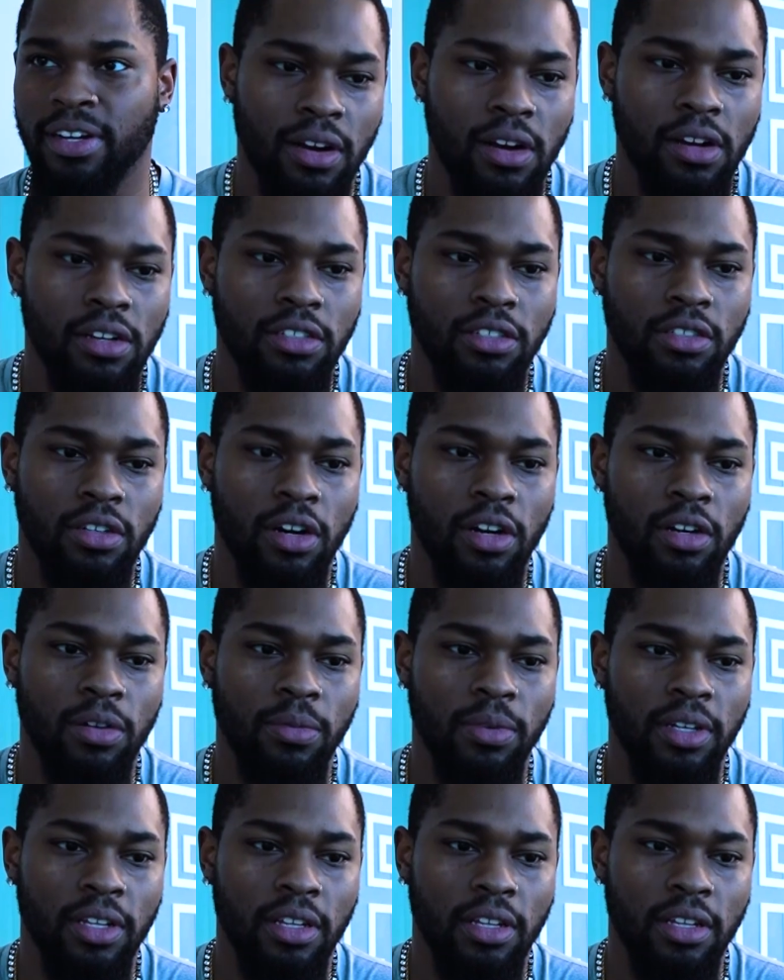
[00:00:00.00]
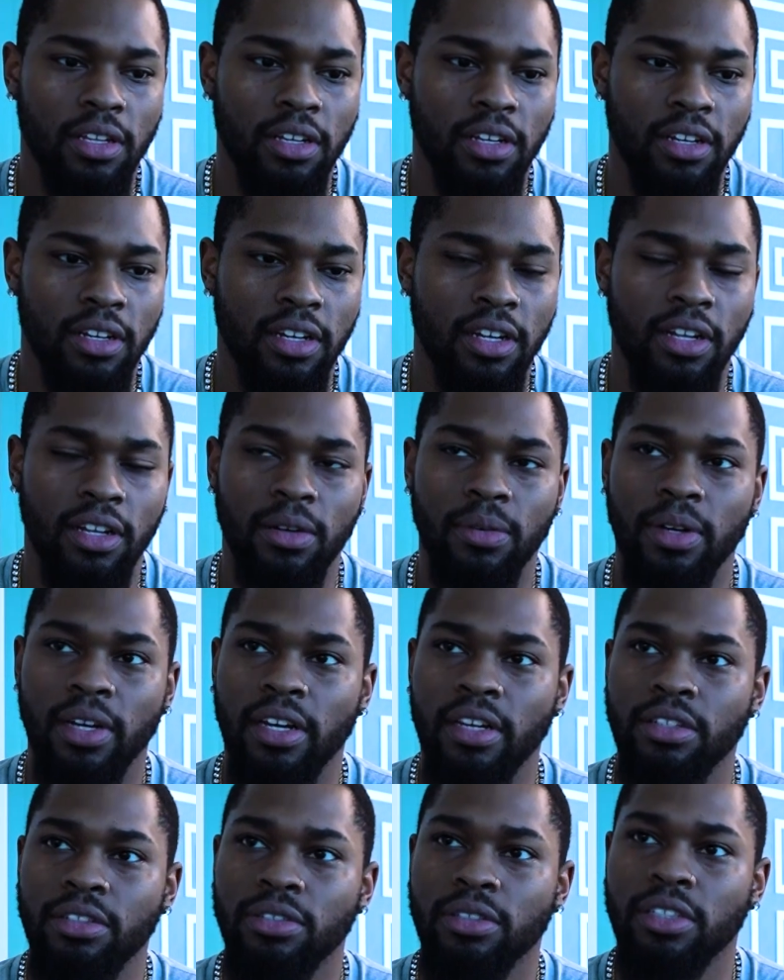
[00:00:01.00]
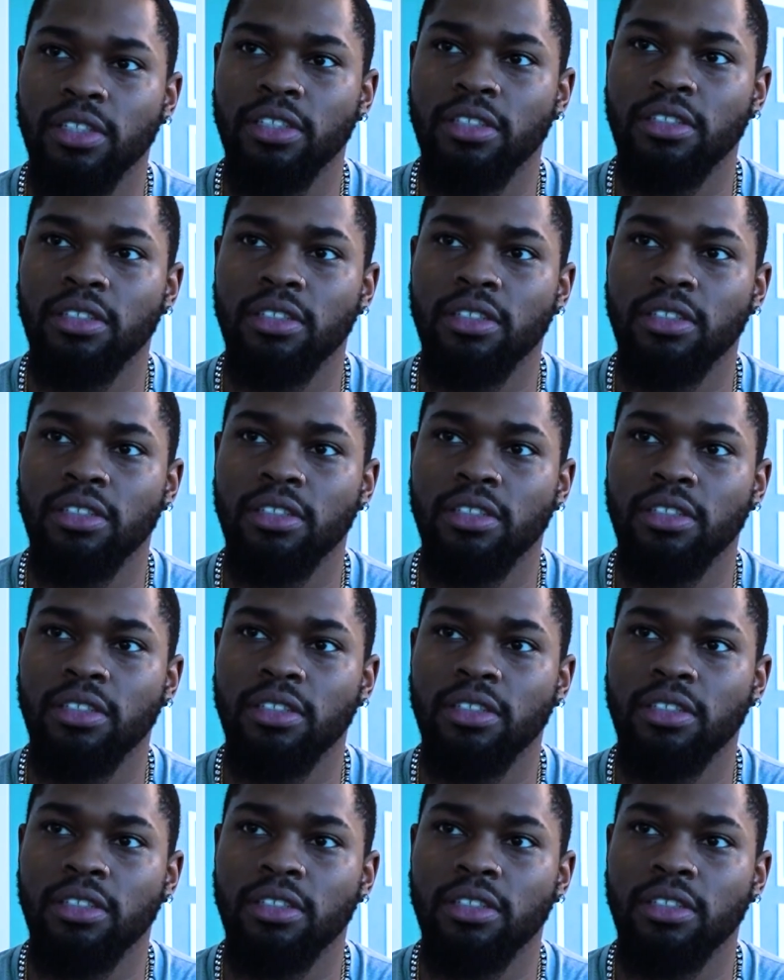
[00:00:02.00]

Started with dealing with injuries.